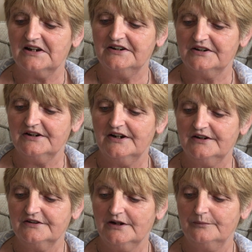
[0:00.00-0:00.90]
I can
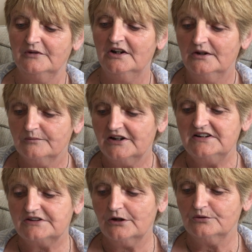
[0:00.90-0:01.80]
hear them.
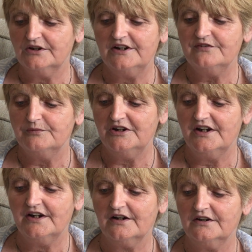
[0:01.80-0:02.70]
Please don't leave me
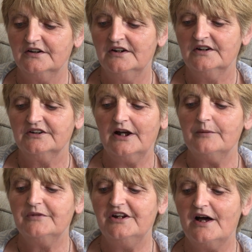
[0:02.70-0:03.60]
here.
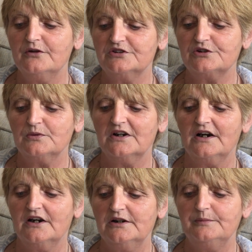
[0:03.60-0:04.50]
Get me out where
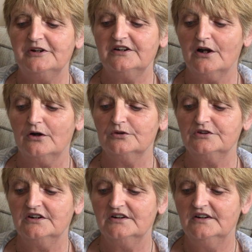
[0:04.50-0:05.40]
I'll be
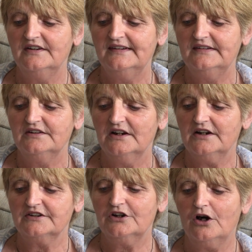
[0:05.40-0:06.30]
known
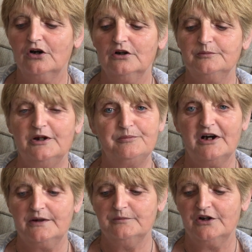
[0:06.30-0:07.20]
and call me
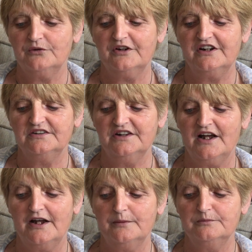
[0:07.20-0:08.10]
by my real
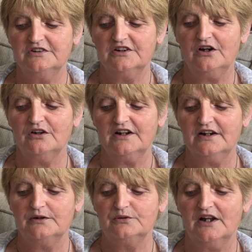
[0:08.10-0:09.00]
name. Call it
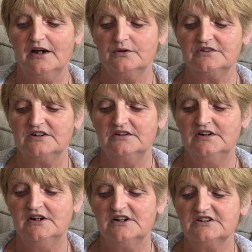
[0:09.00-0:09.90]
out loud.
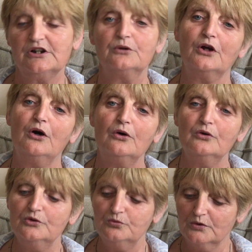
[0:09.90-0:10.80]
So the
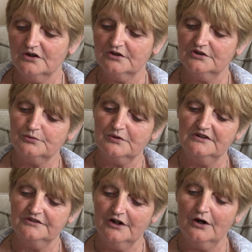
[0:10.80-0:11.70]
whole world
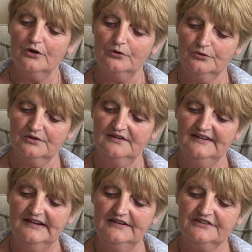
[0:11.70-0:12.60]
will know
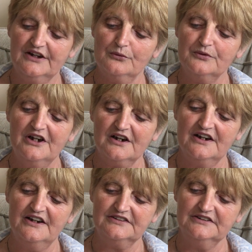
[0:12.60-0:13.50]
that we are
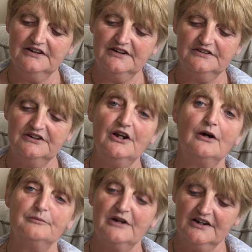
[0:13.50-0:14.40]
hidden in the
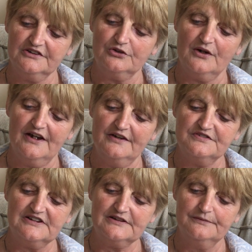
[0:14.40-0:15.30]
unmarked
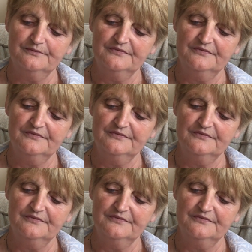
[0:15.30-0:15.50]
graves.